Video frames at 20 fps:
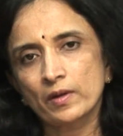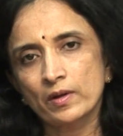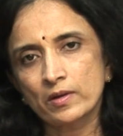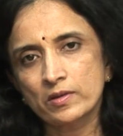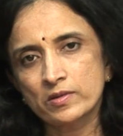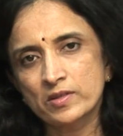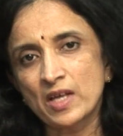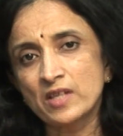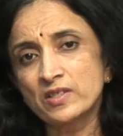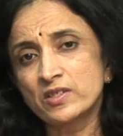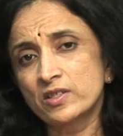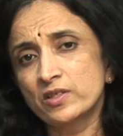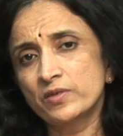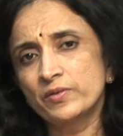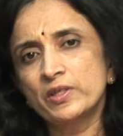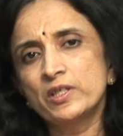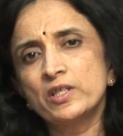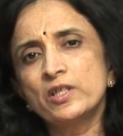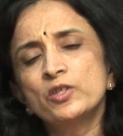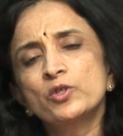
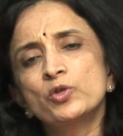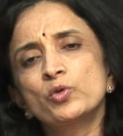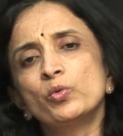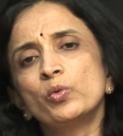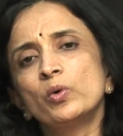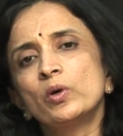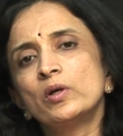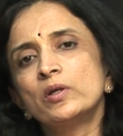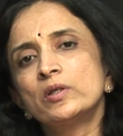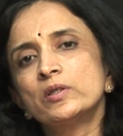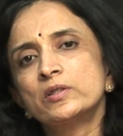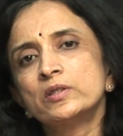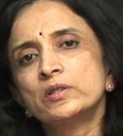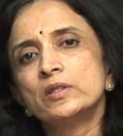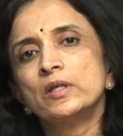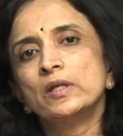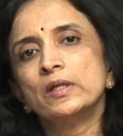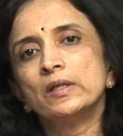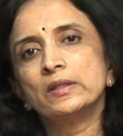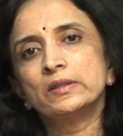sensitivity towards
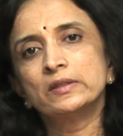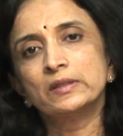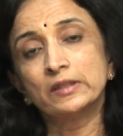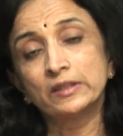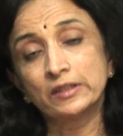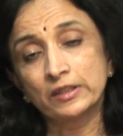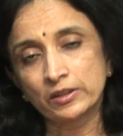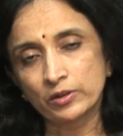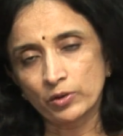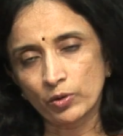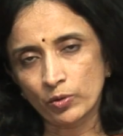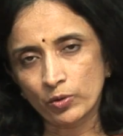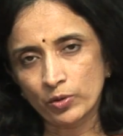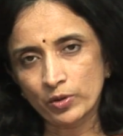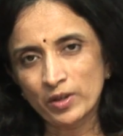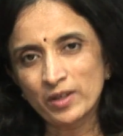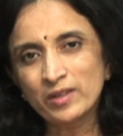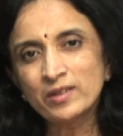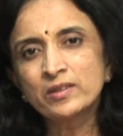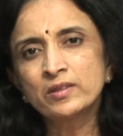certain
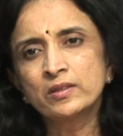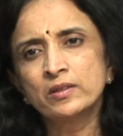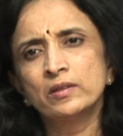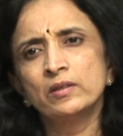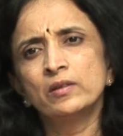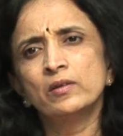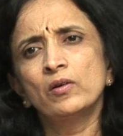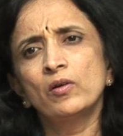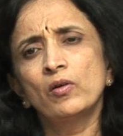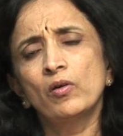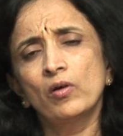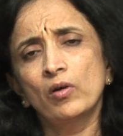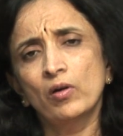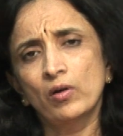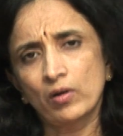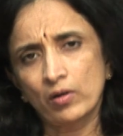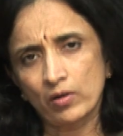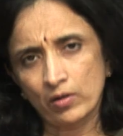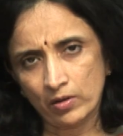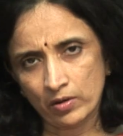odors
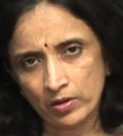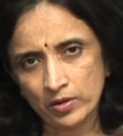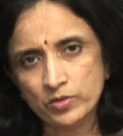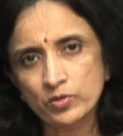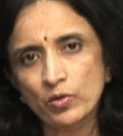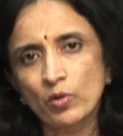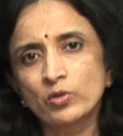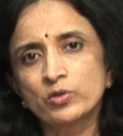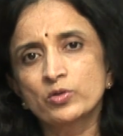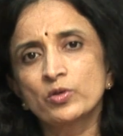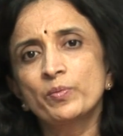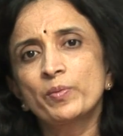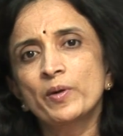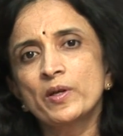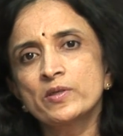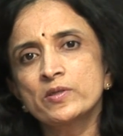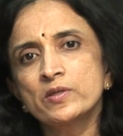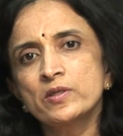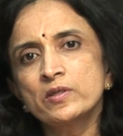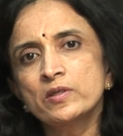is also
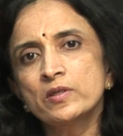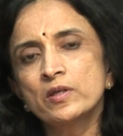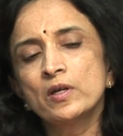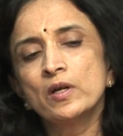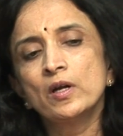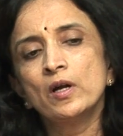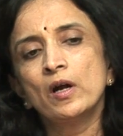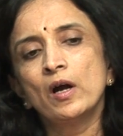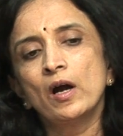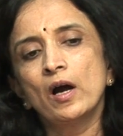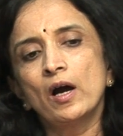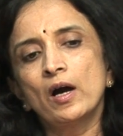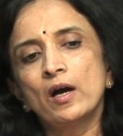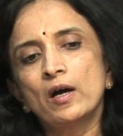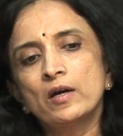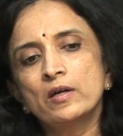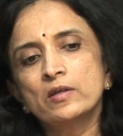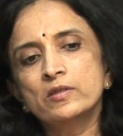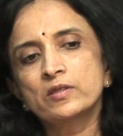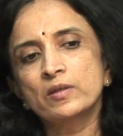present.
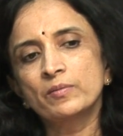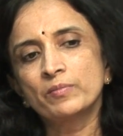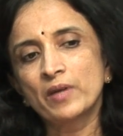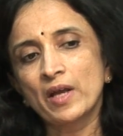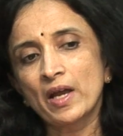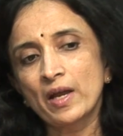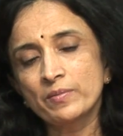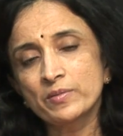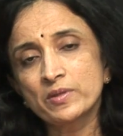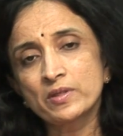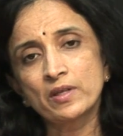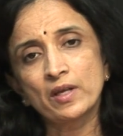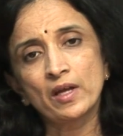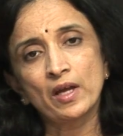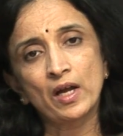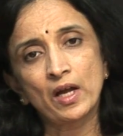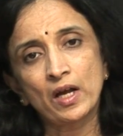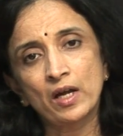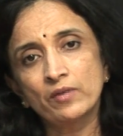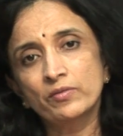Sometimes they
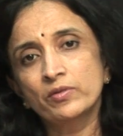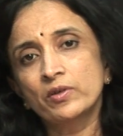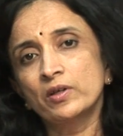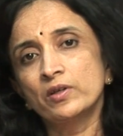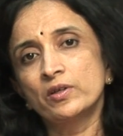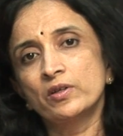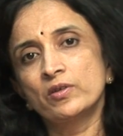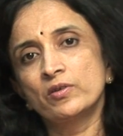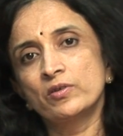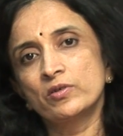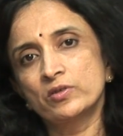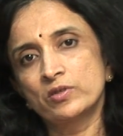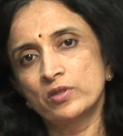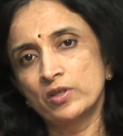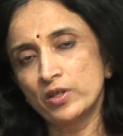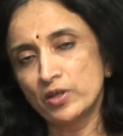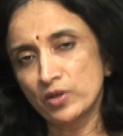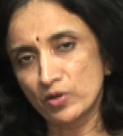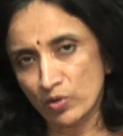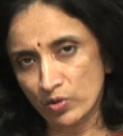have
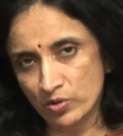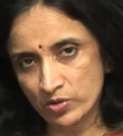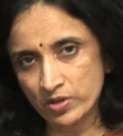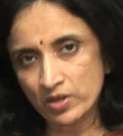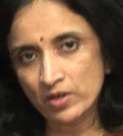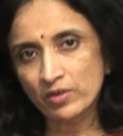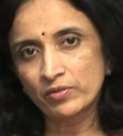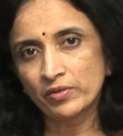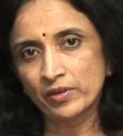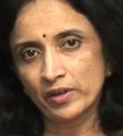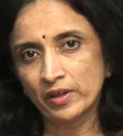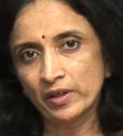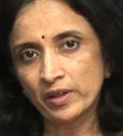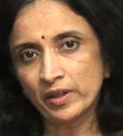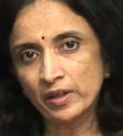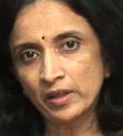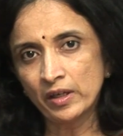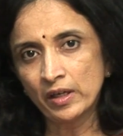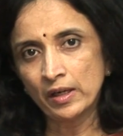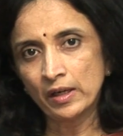continuously nausea
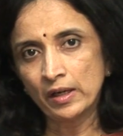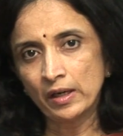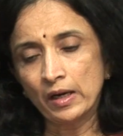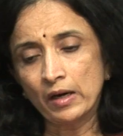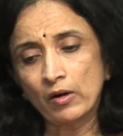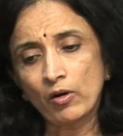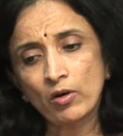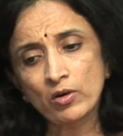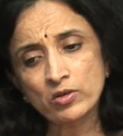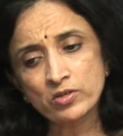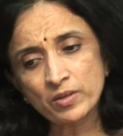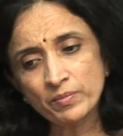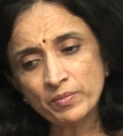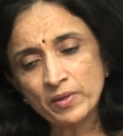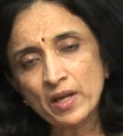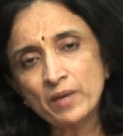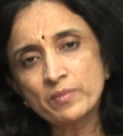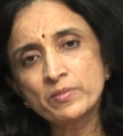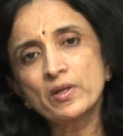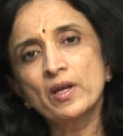feeling, or
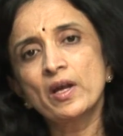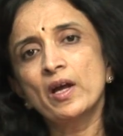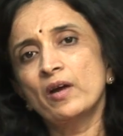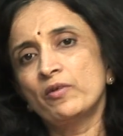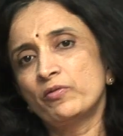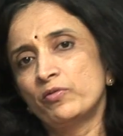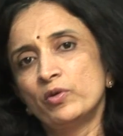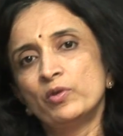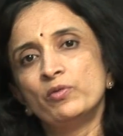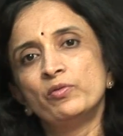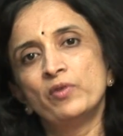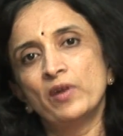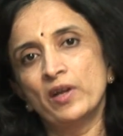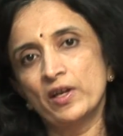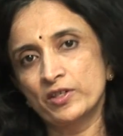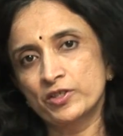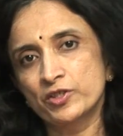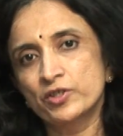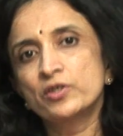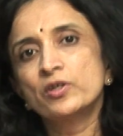sometimes they have
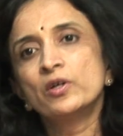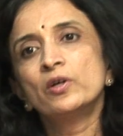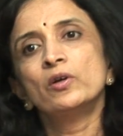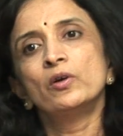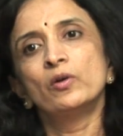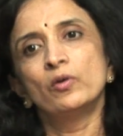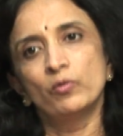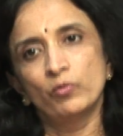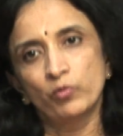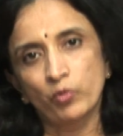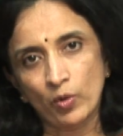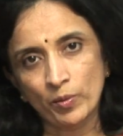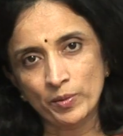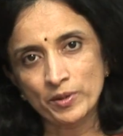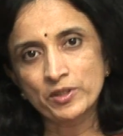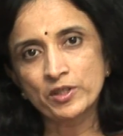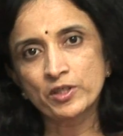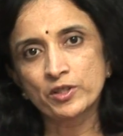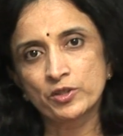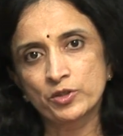full-fledged
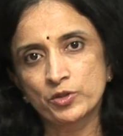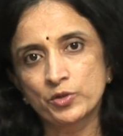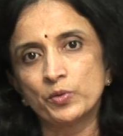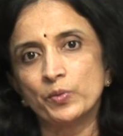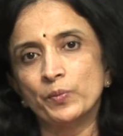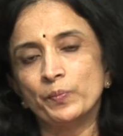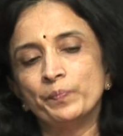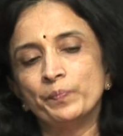vomiting too.